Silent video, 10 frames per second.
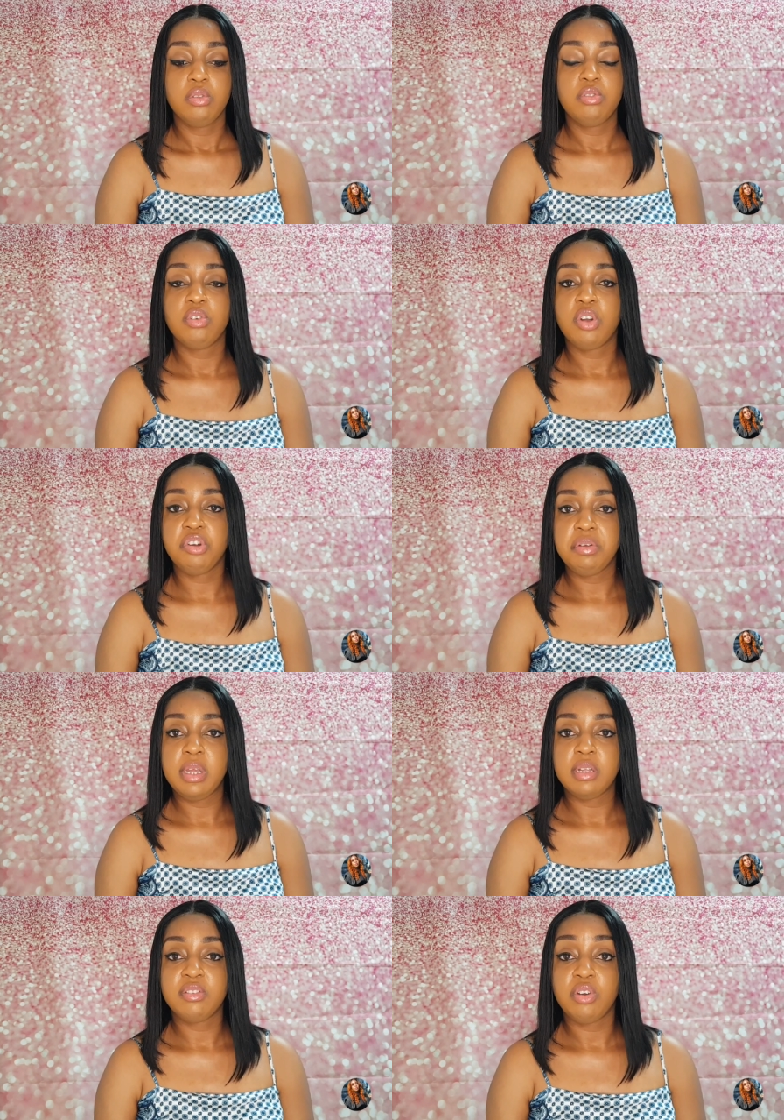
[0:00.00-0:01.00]
to
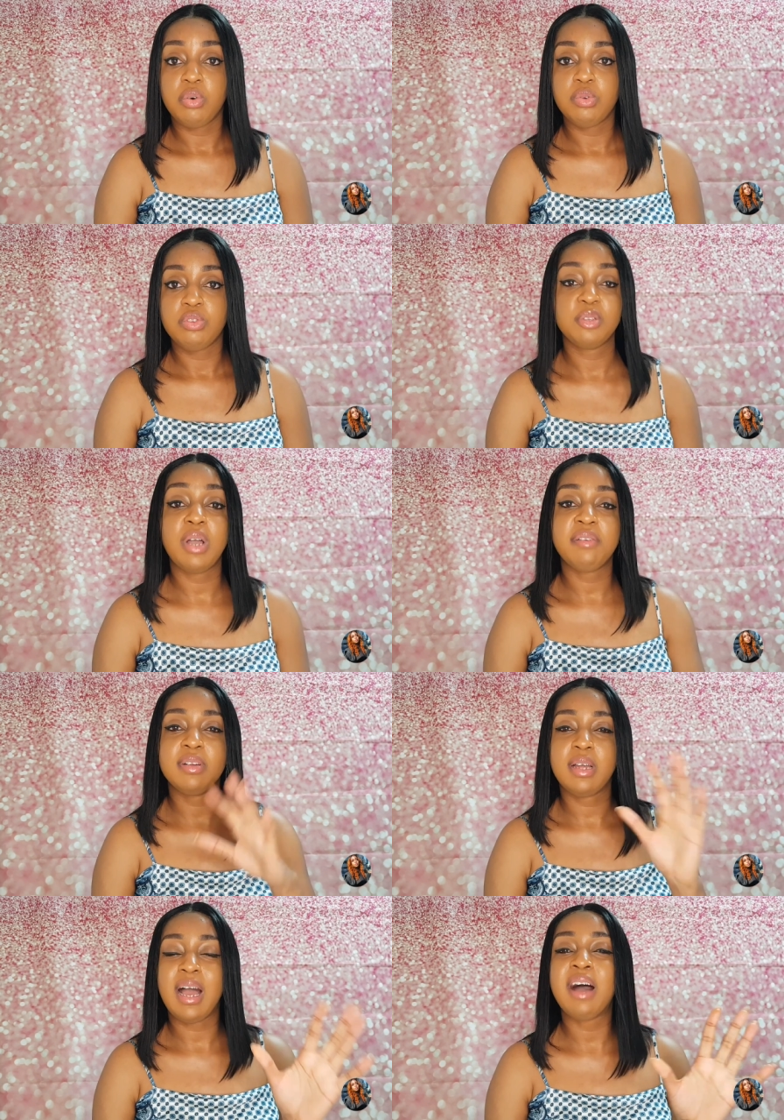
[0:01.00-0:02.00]
Koreatown to have a
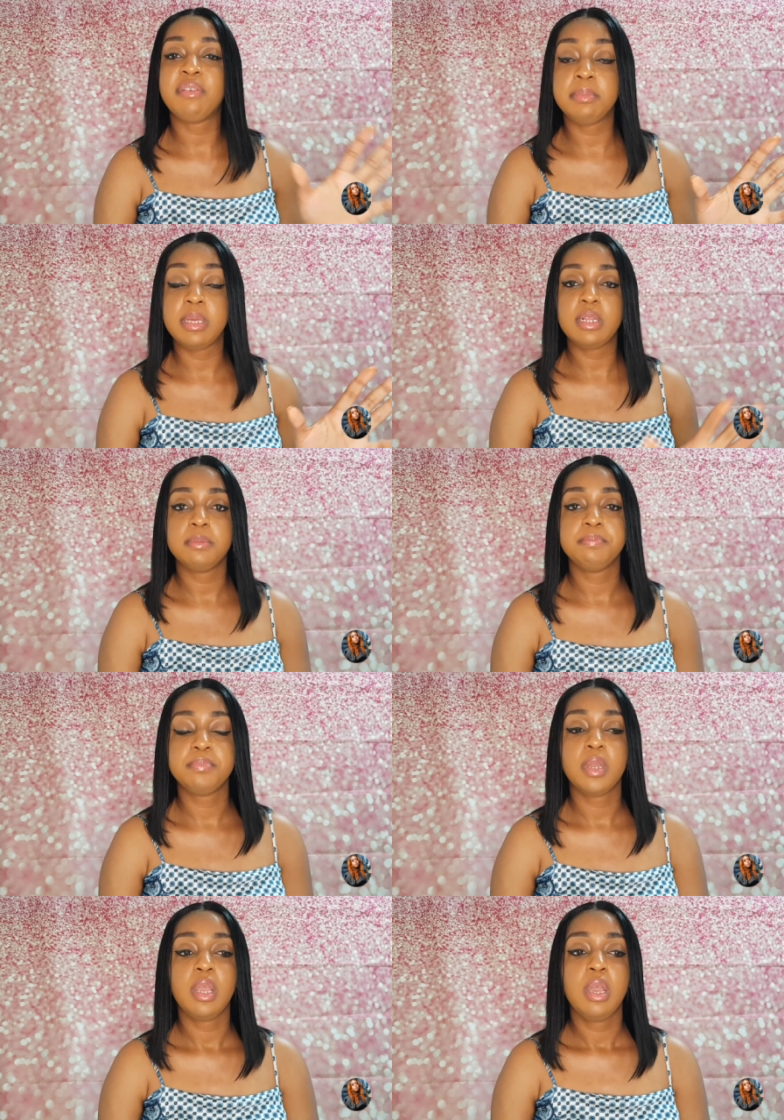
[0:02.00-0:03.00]
have a meal.
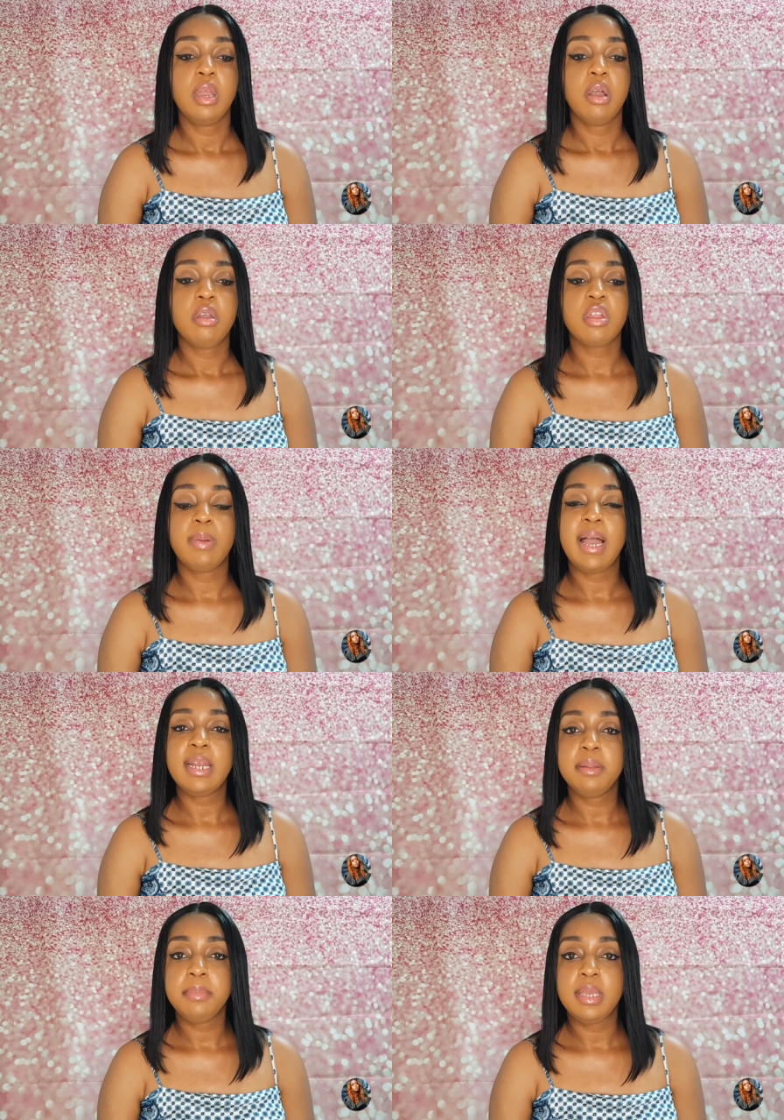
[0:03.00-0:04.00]
So we had
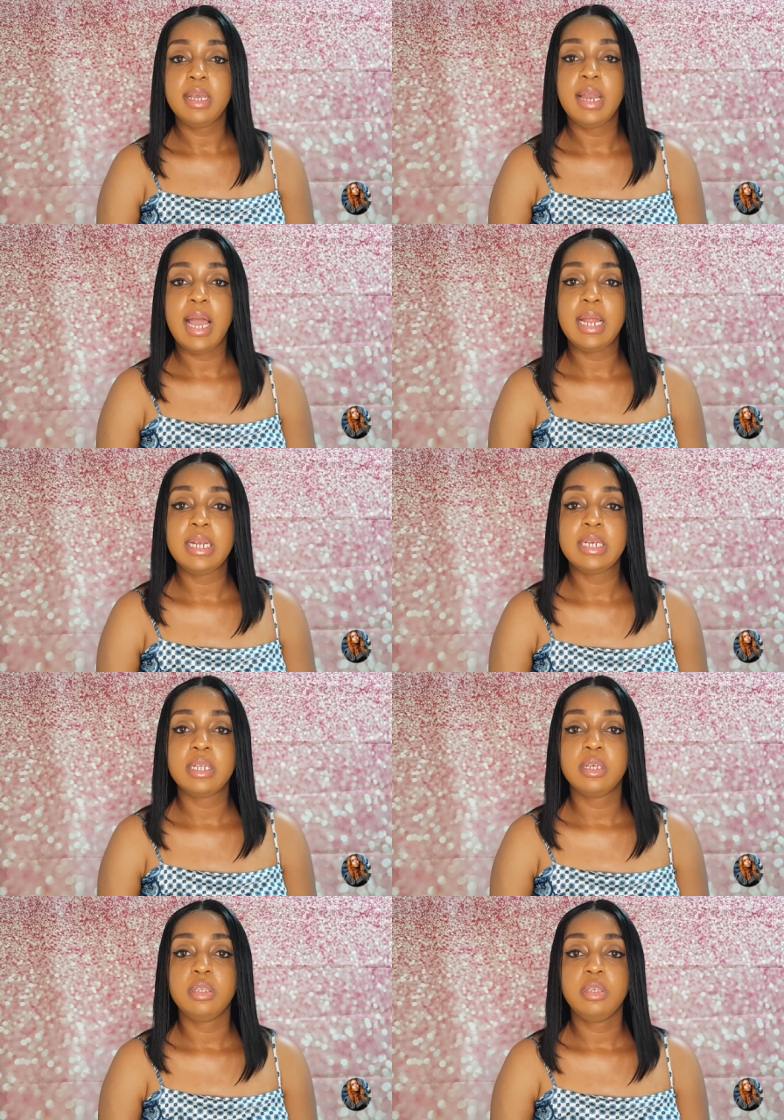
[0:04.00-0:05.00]
the meal,
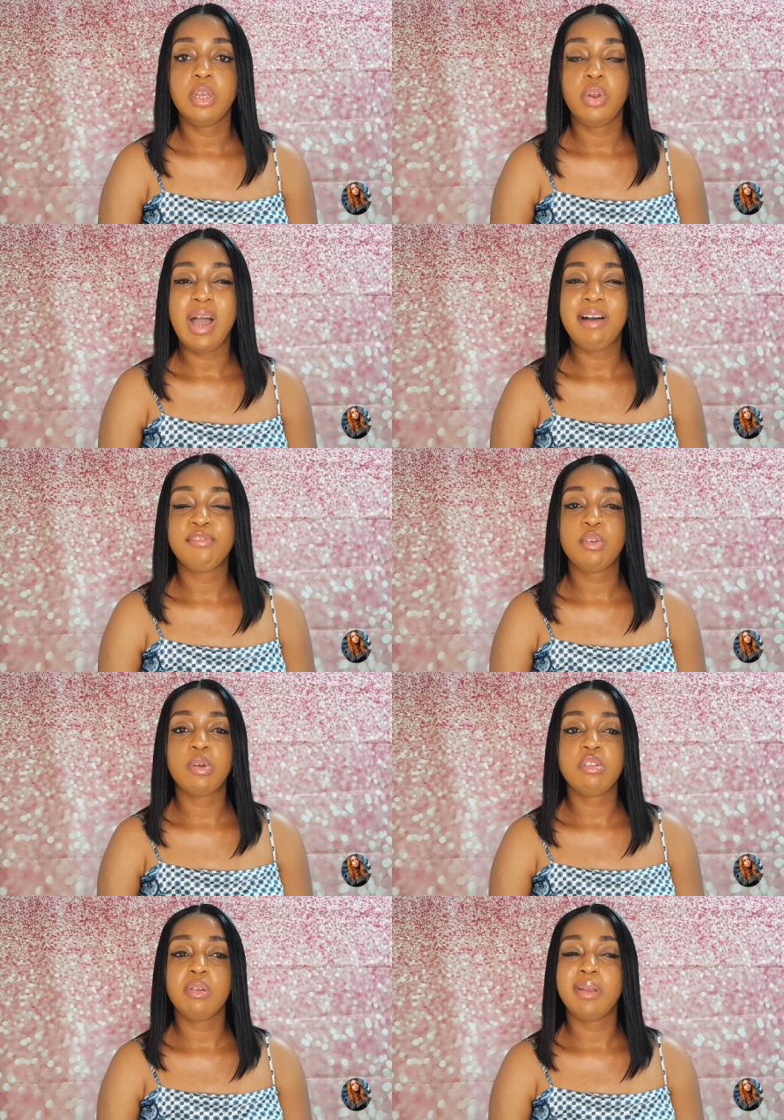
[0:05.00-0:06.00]
and you know
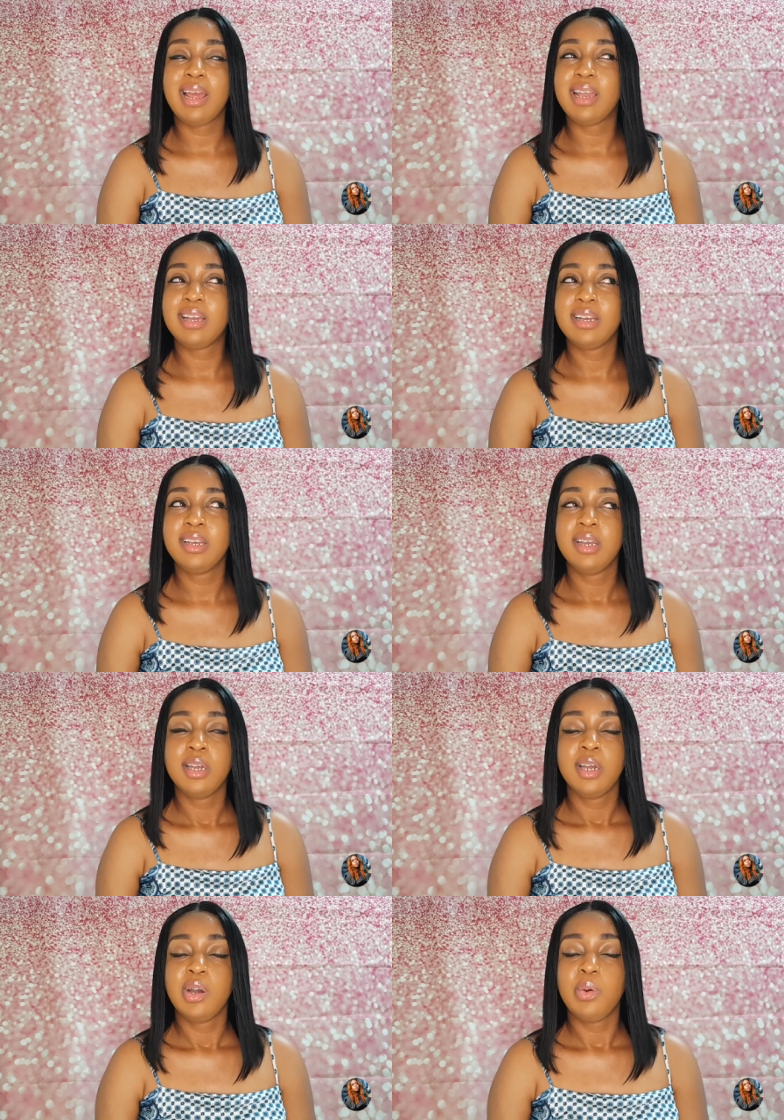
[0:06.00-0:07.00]
afterwards you were like,
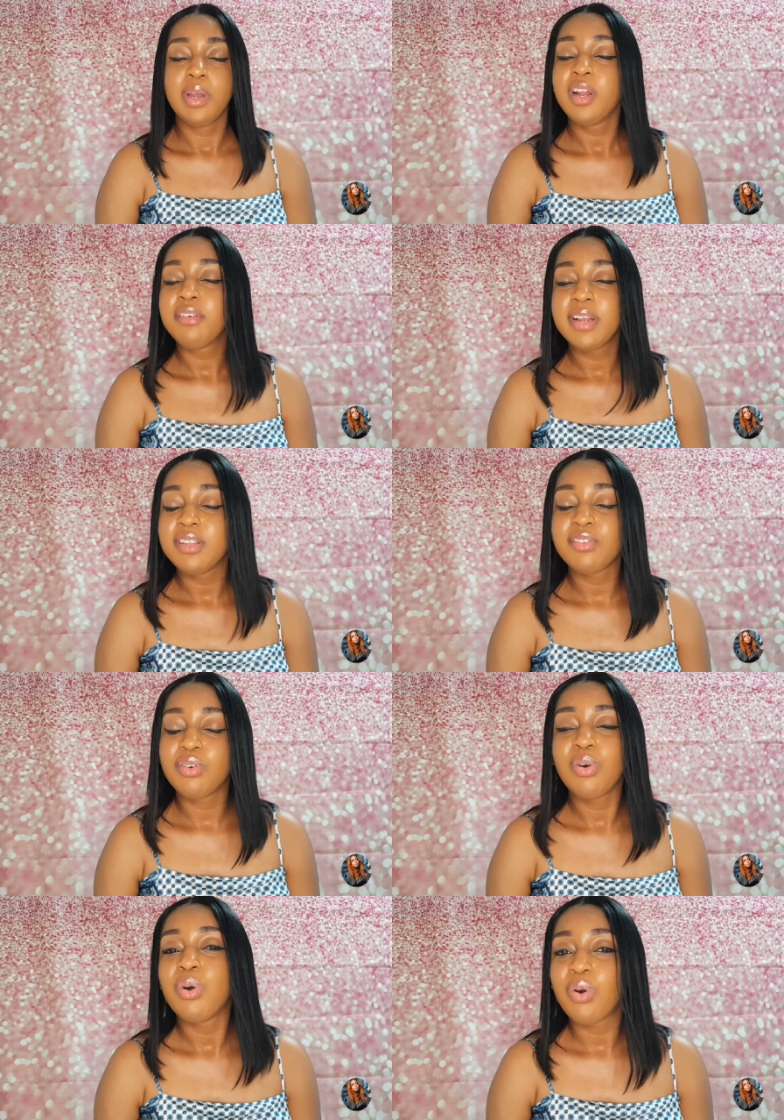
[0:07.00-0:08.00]
we're not ready to
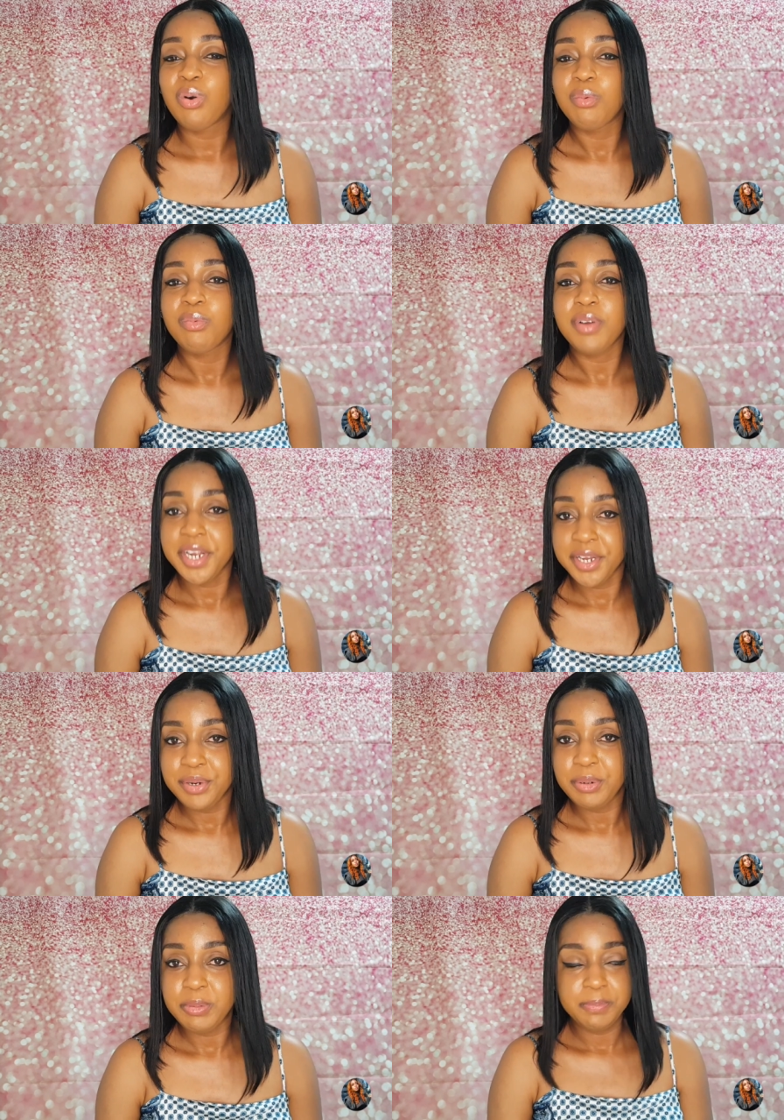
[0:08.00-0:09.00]
go home right
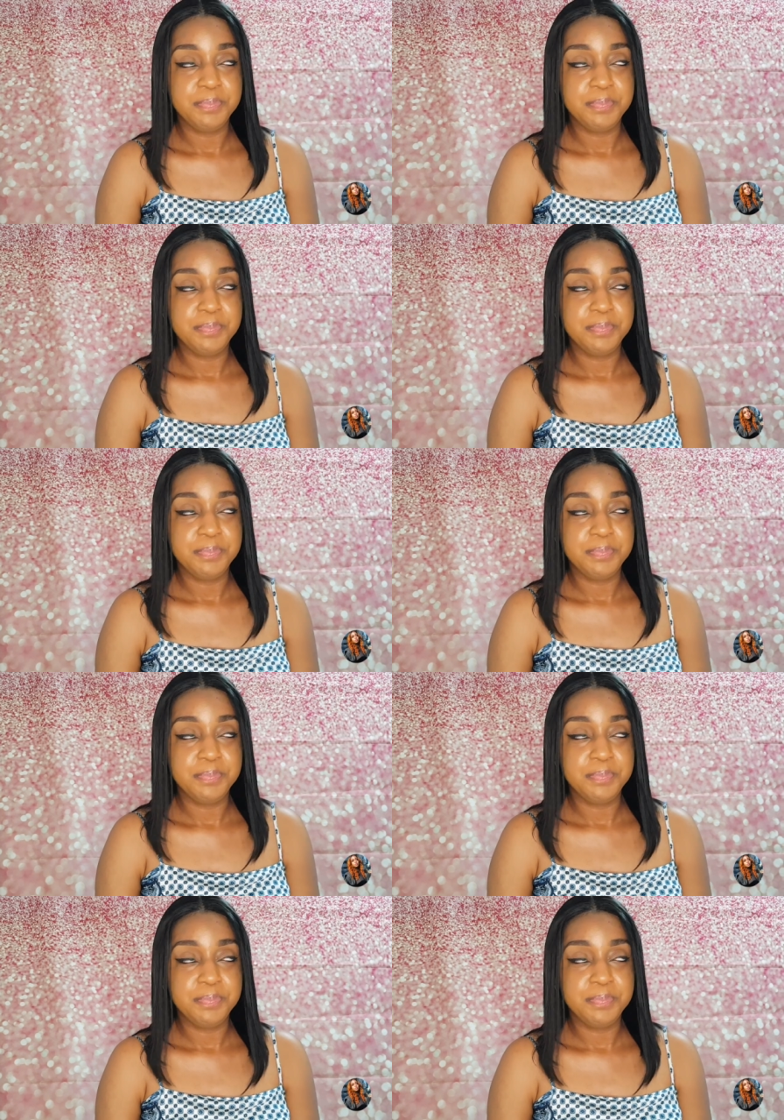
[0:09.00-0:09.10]
now.